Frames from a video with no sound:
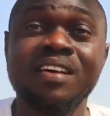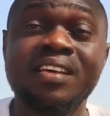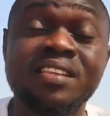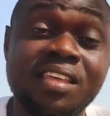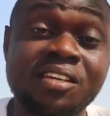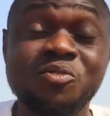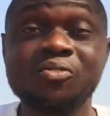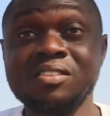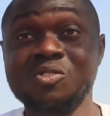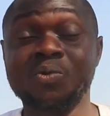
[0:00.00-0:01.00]
It takes you
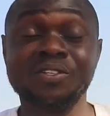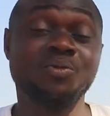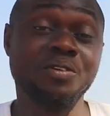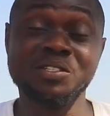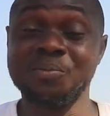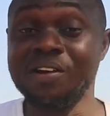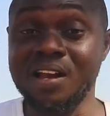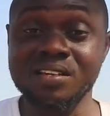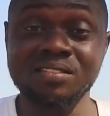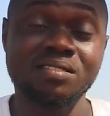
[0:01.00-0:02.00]
6 weeks to raise
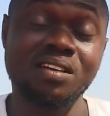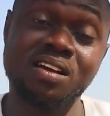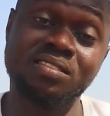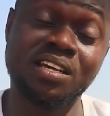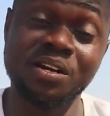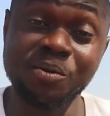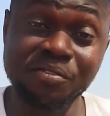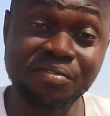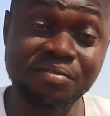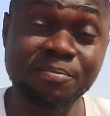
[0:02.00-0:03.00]
broilers and sell them
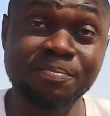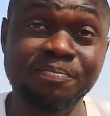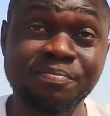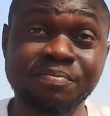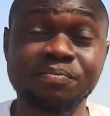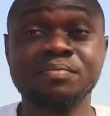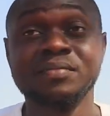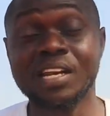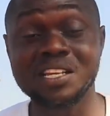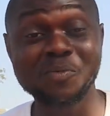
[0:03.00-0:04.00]
off.
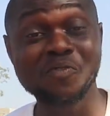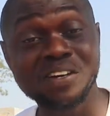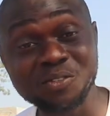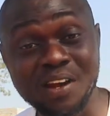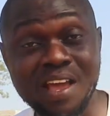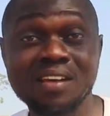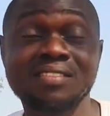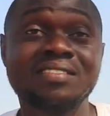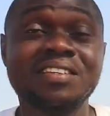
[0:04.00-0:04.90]
Let's move over to layers.